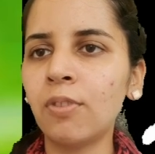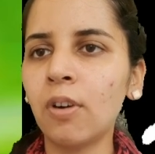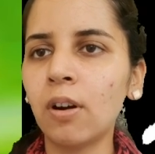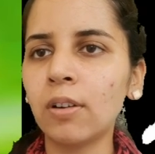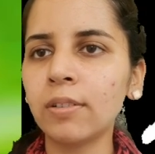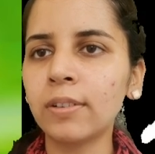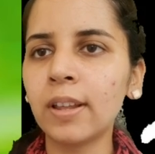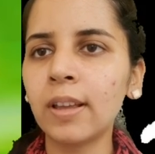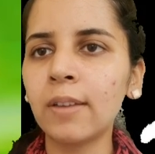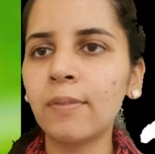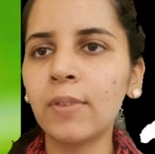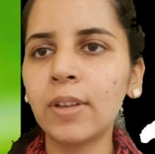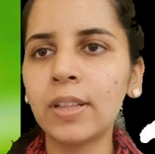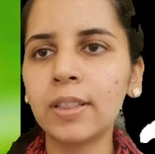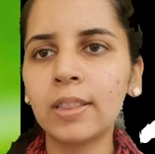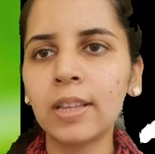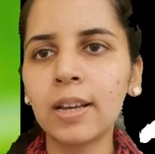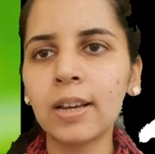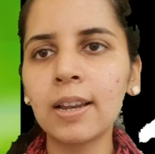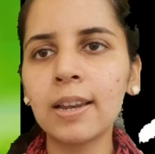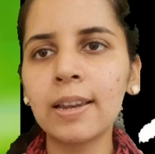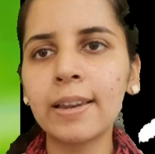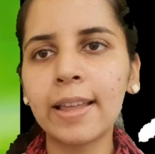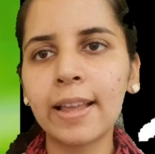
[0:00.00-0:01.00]
water with
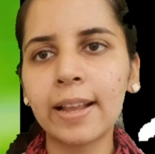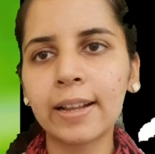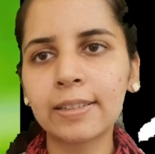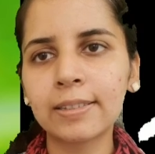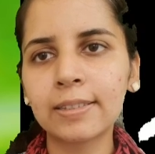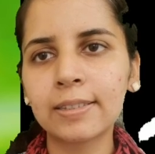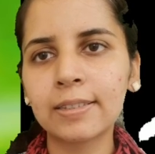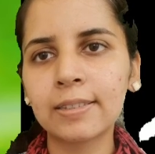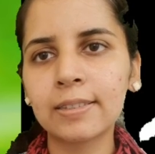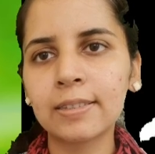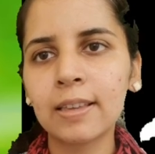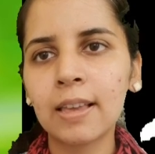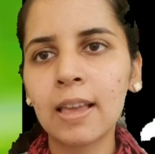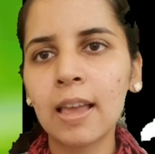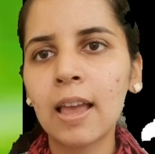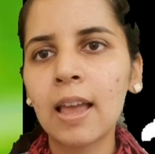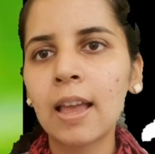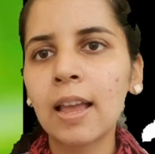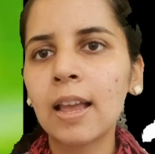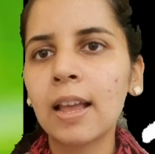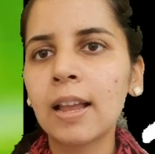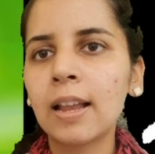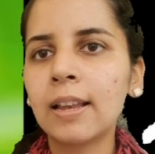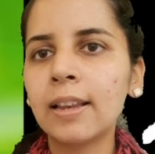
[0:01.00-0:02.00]
the legs.
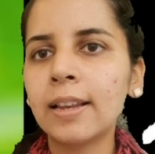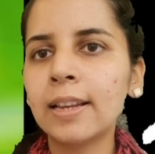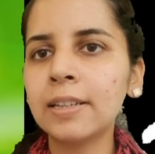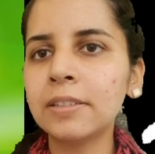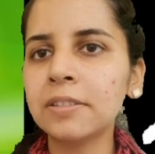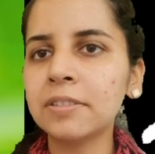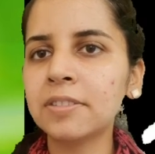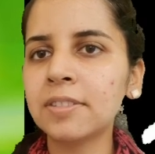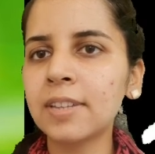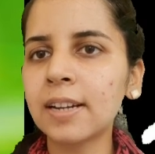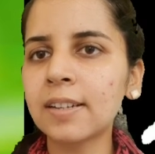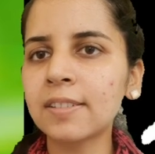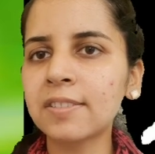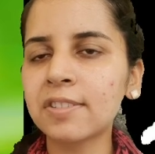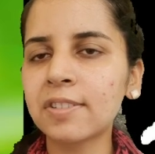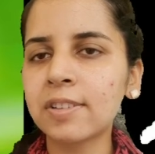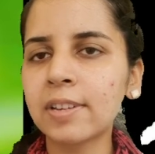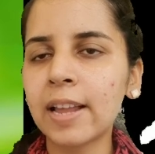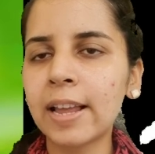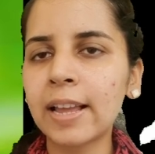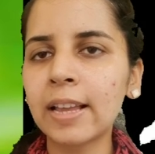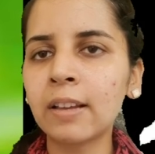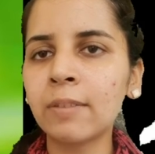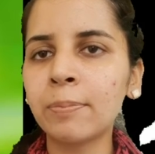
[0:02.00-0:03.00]
Insects
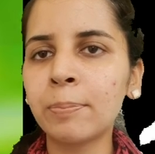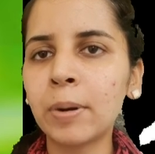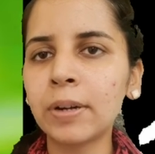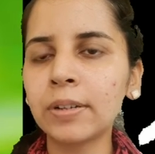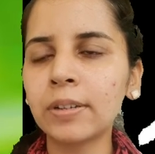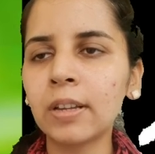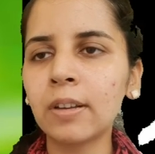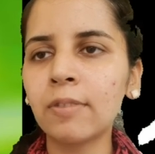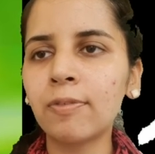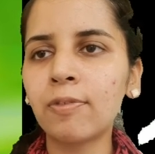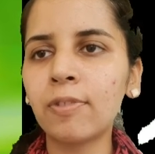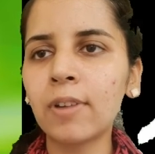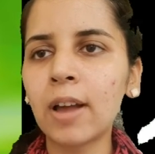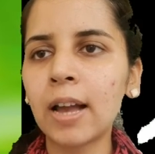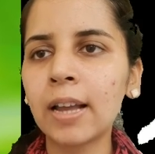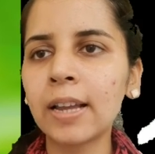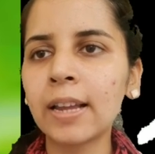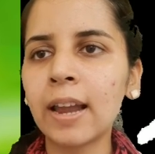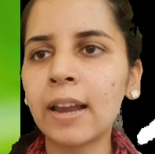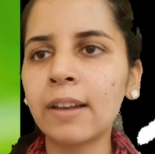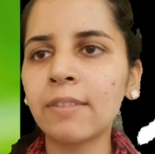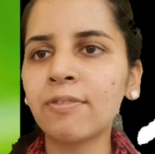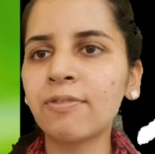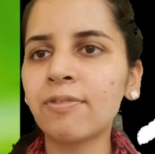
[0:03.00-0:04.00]
like
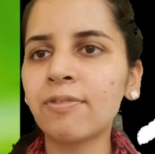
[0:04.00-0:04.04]
butterfly and